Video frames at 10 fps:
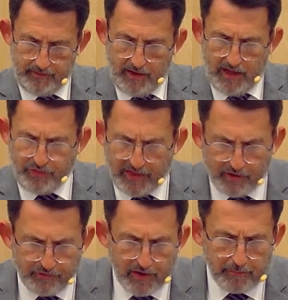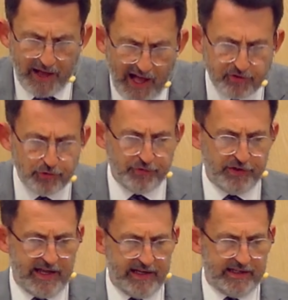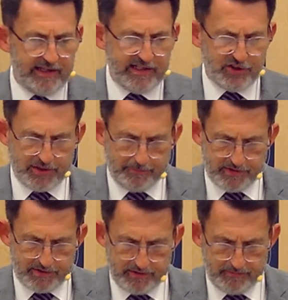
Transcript: I think of Passover night in Egypt.